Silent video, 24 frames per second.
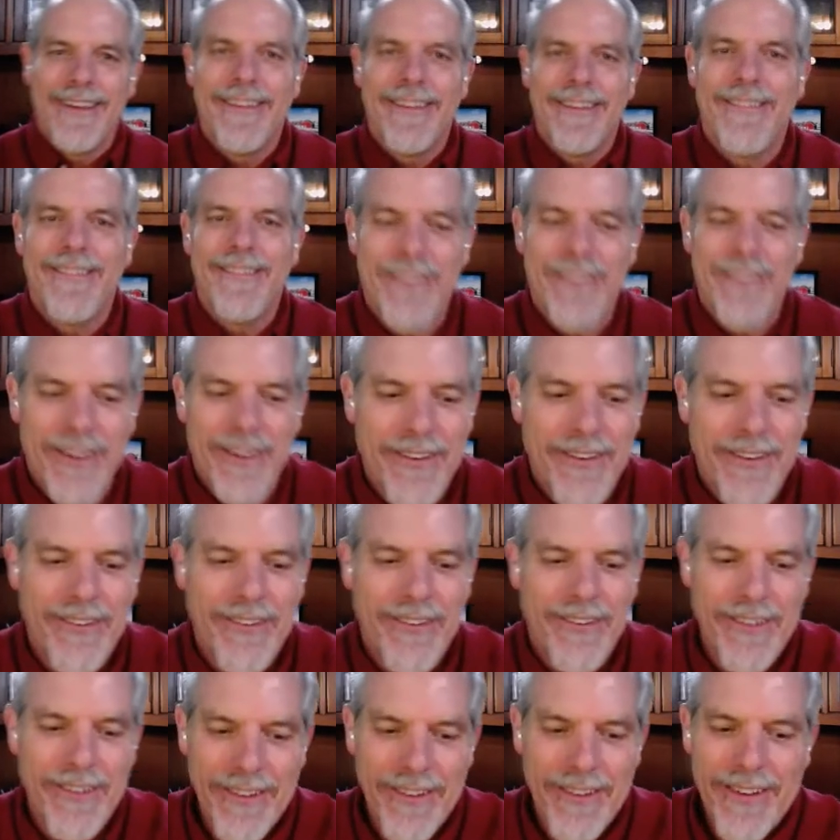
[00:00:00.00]

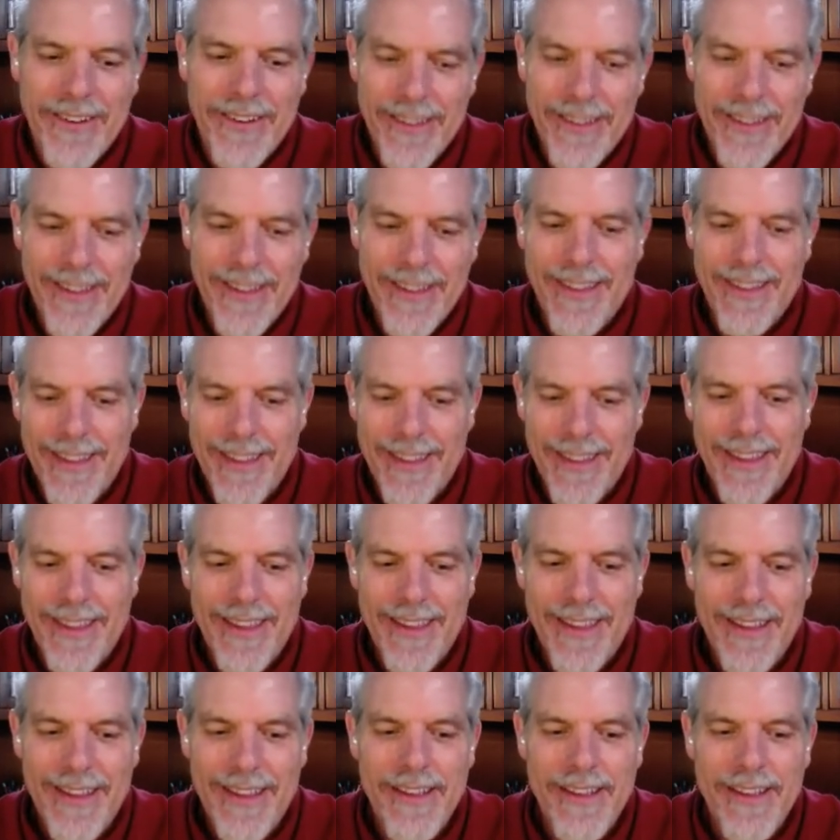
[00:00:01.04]

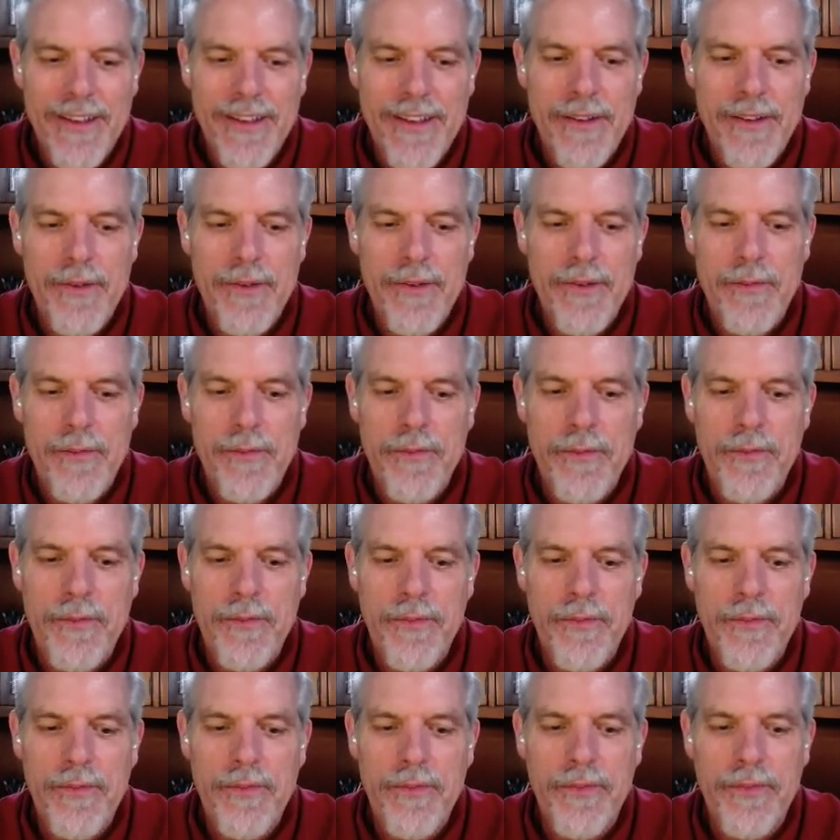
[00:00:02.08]

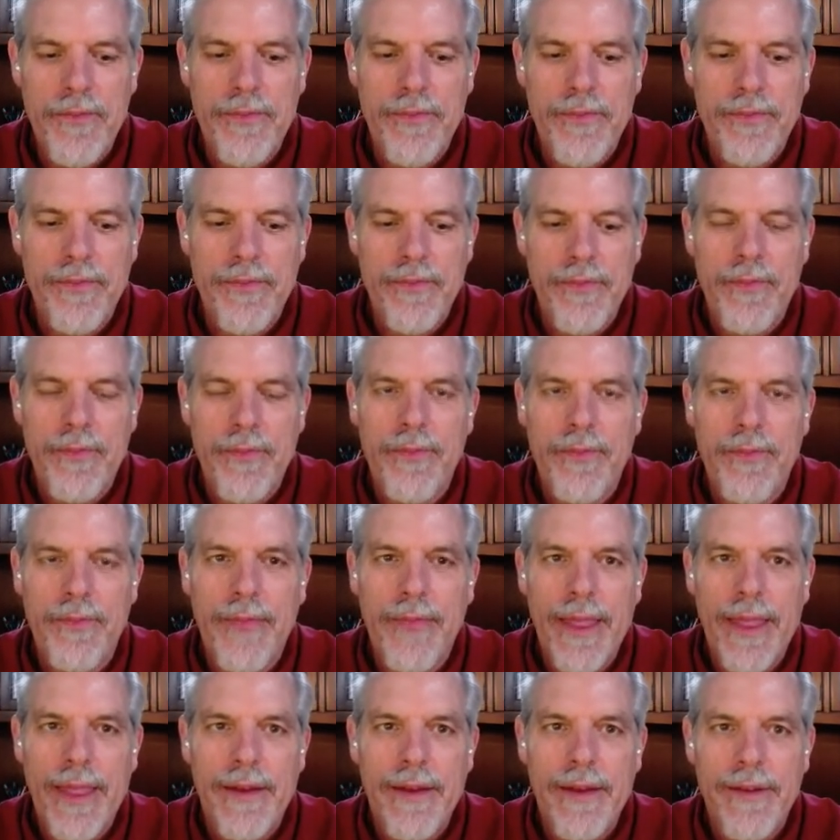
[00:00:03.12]

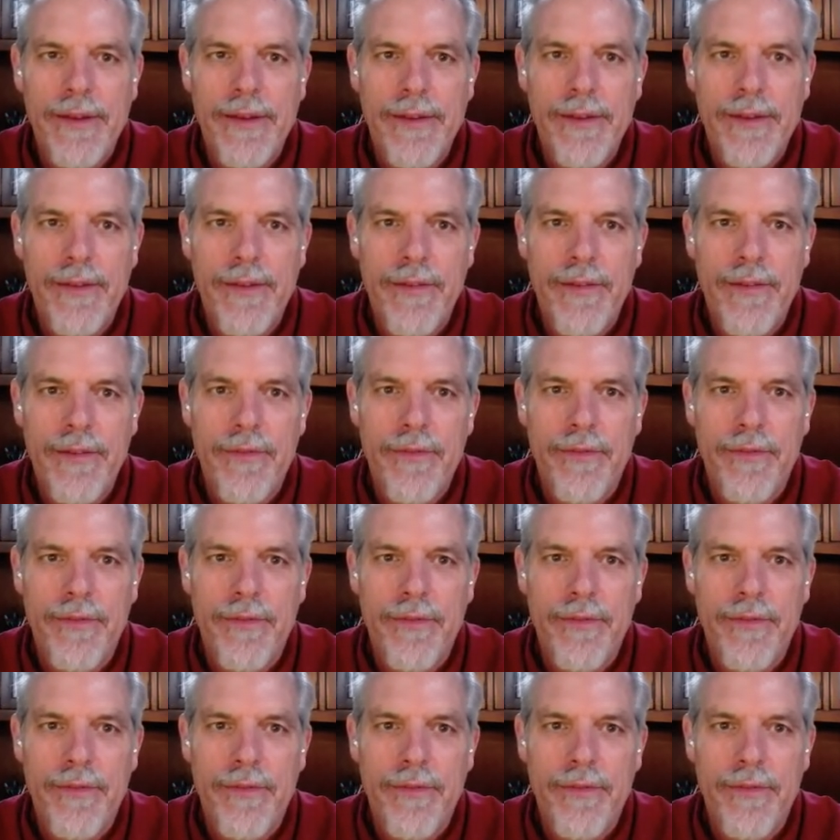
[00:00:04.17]
No words are spoken by the person on screen.